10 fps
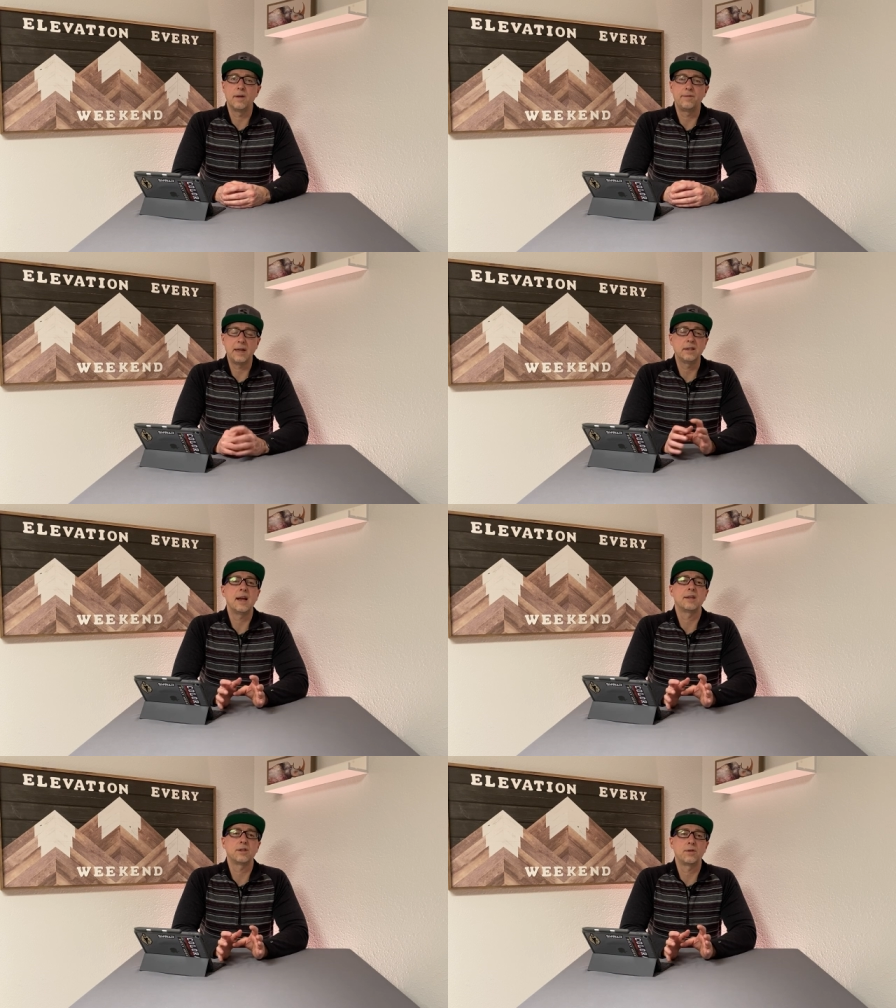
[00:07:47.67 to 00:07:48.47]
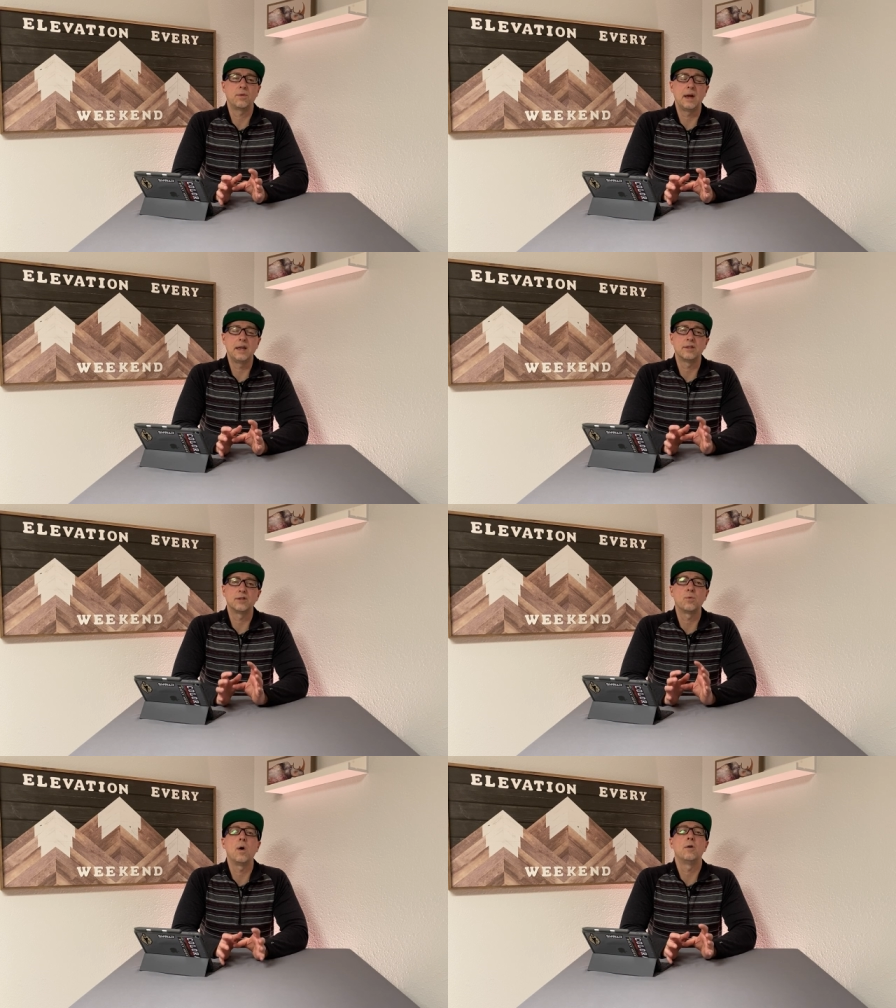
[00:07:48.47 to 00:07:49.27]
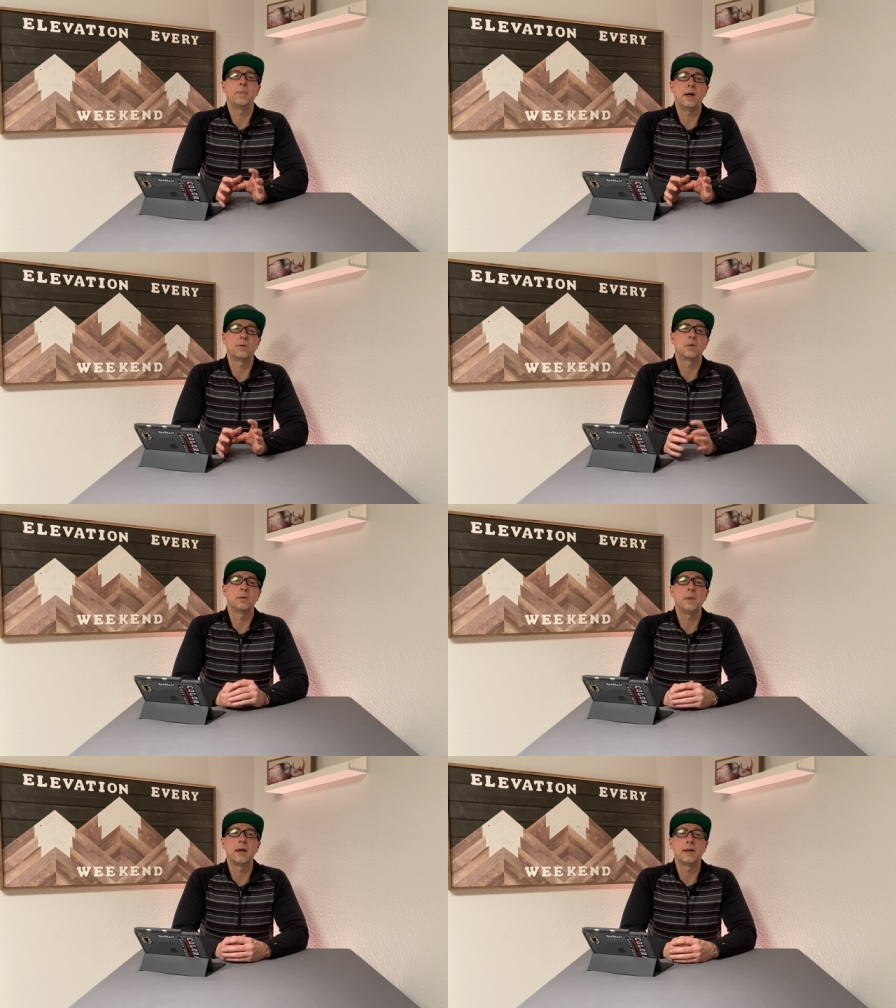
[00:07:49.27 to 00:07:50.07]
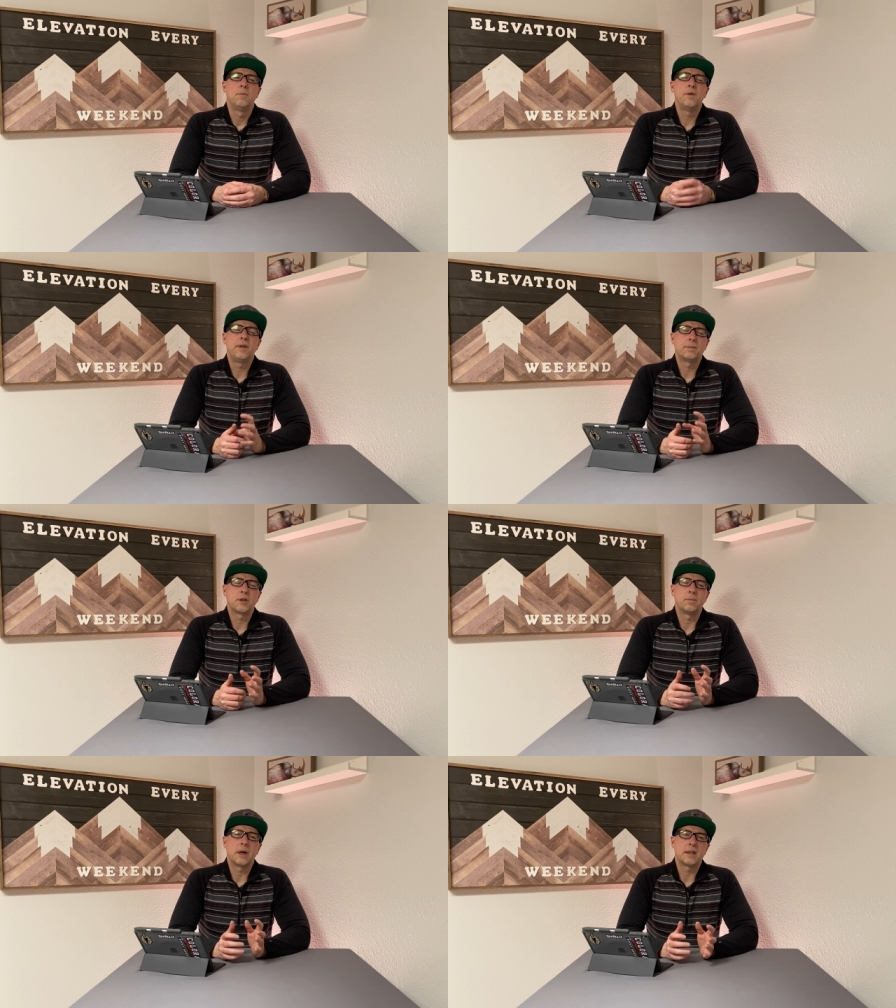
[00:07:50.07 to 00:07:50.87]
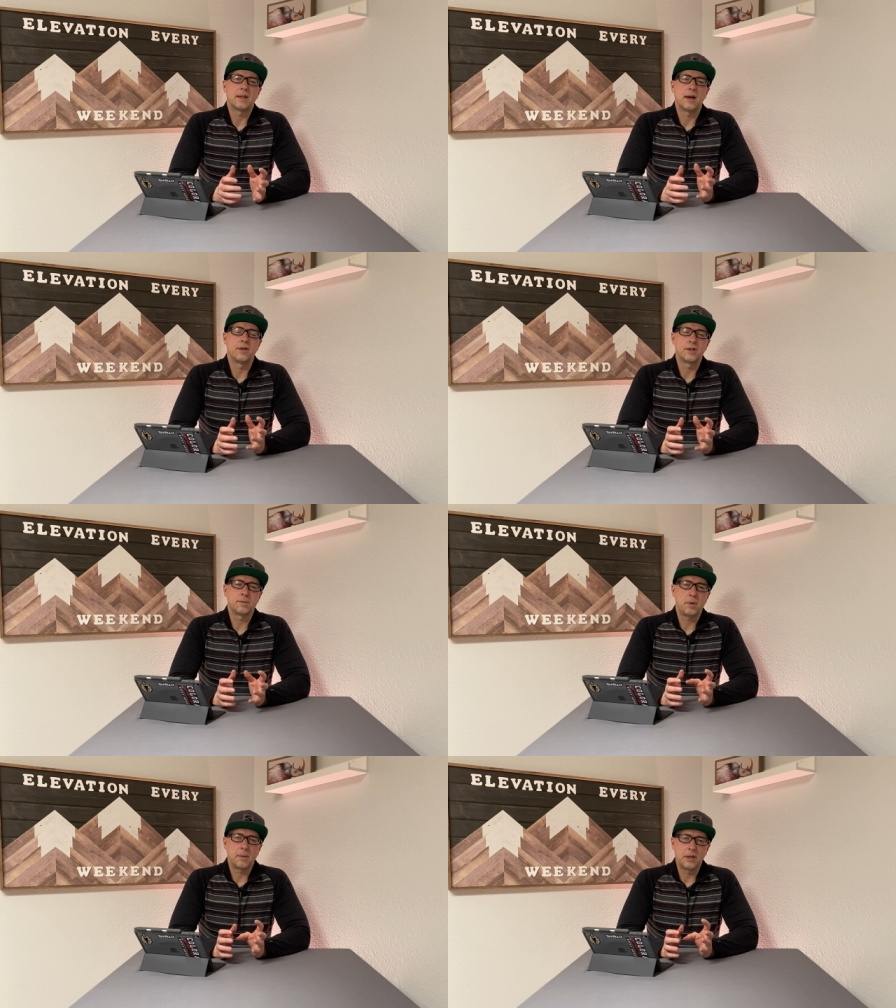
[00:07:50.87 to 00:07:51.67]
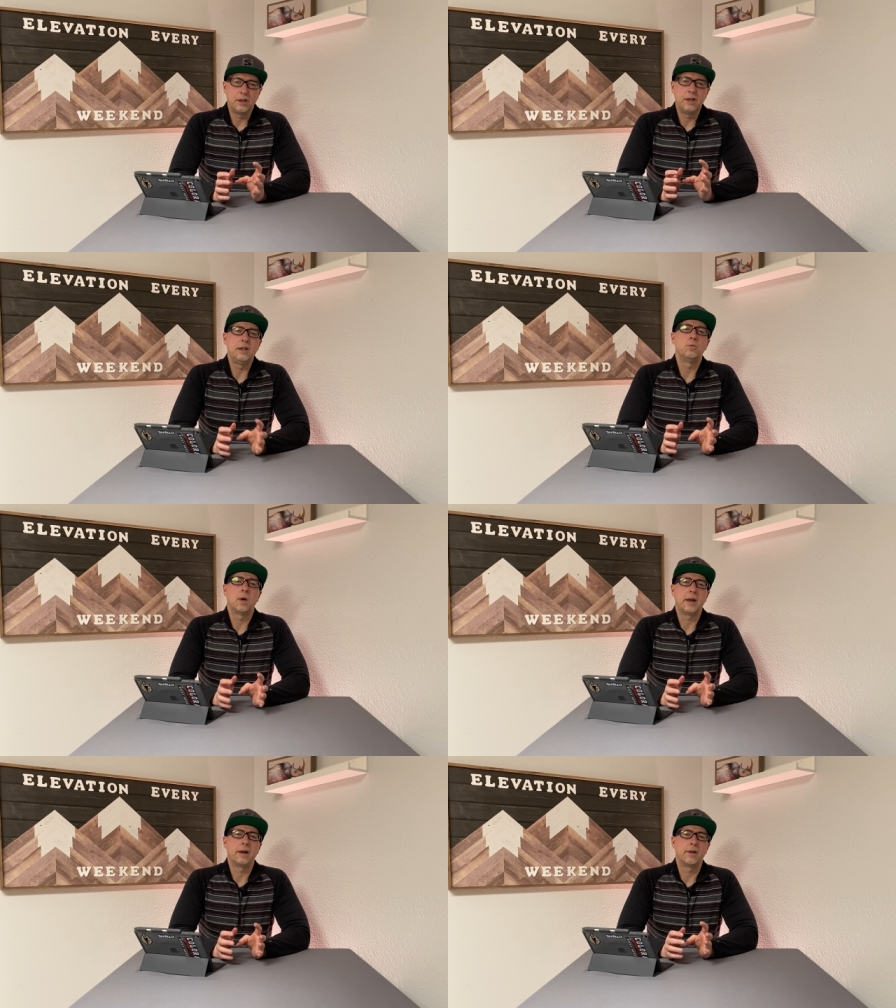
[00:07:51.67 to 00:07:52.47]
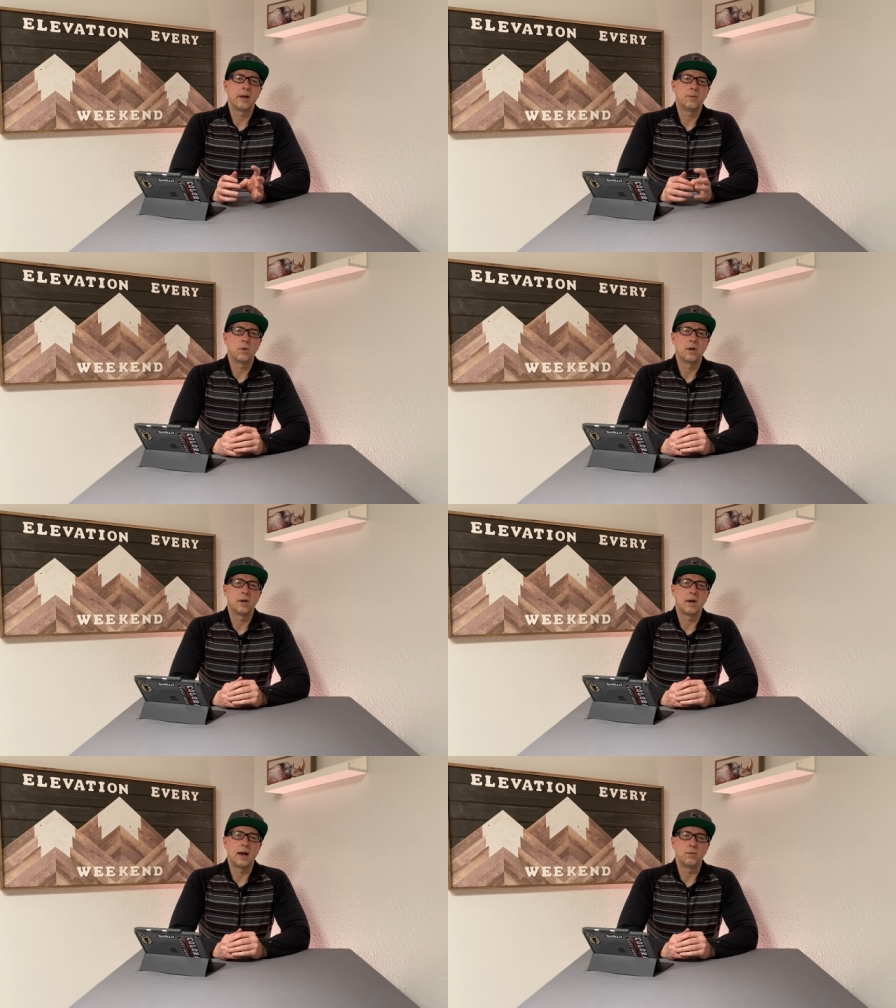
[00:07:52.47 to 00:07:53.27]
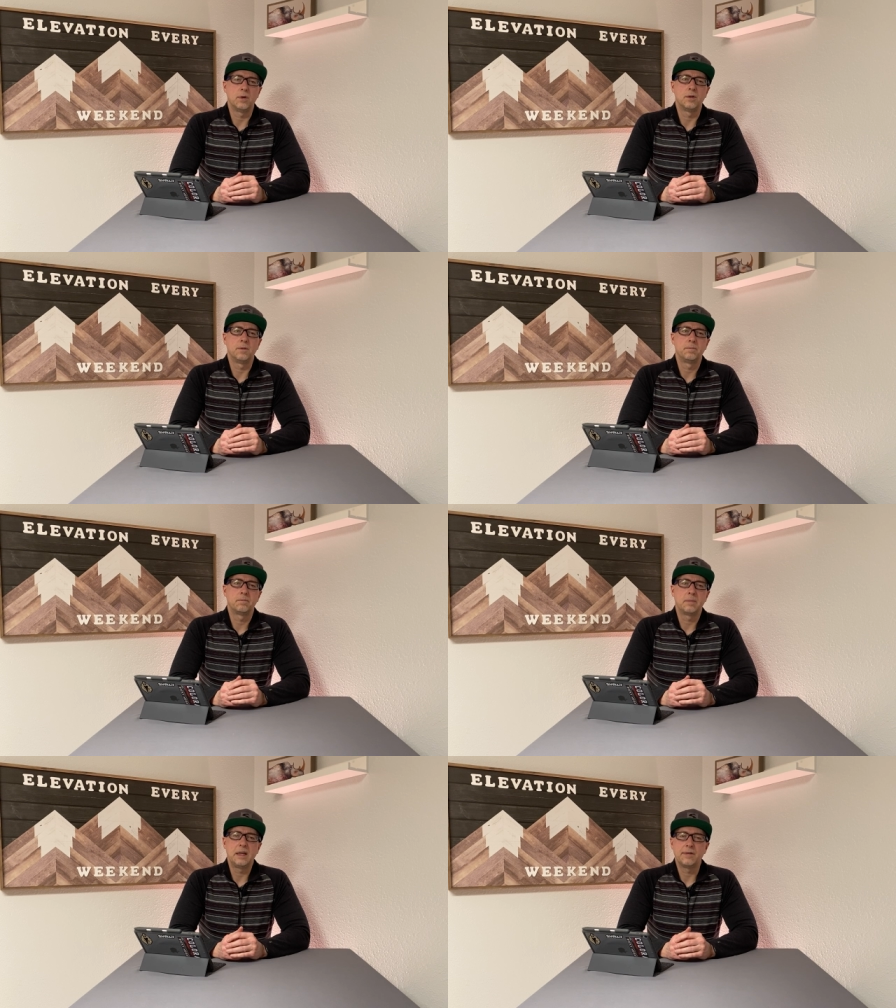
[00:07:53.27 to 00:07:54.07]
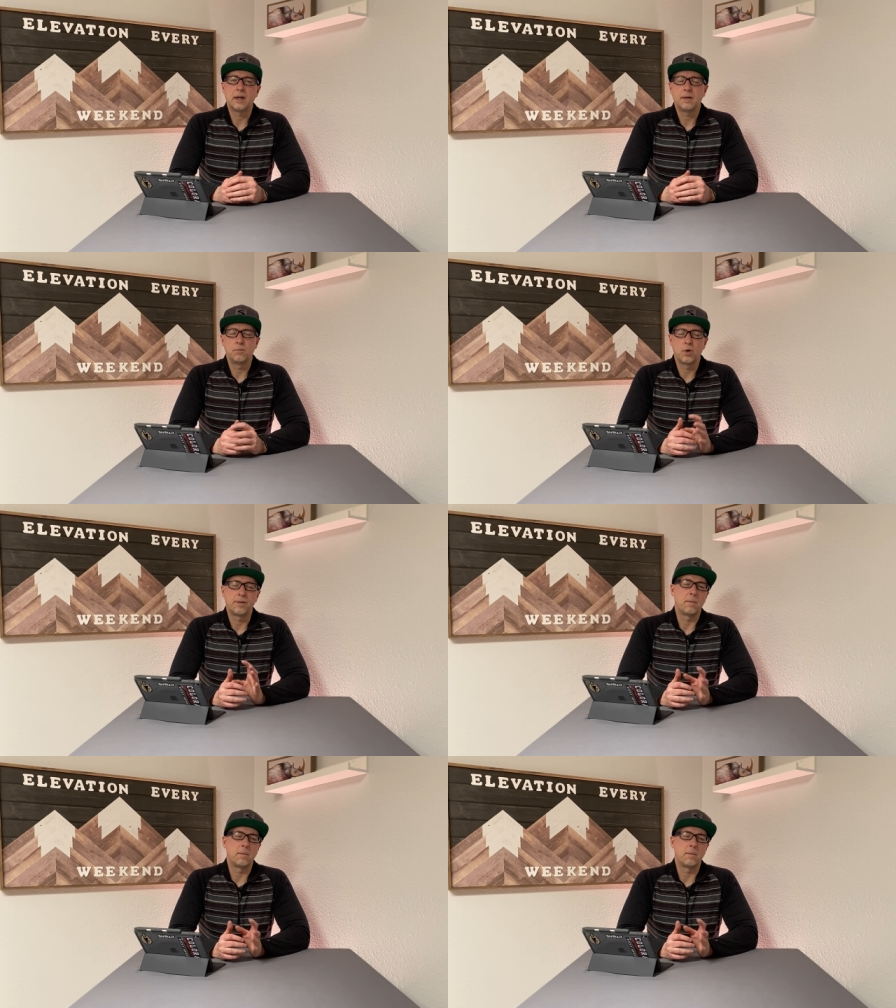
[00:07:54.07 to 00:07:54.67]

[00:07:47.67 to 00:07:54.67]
fantastic range that's well paired with the bike. Moving up to the brakes now, this is probably the one area where I will give it more of a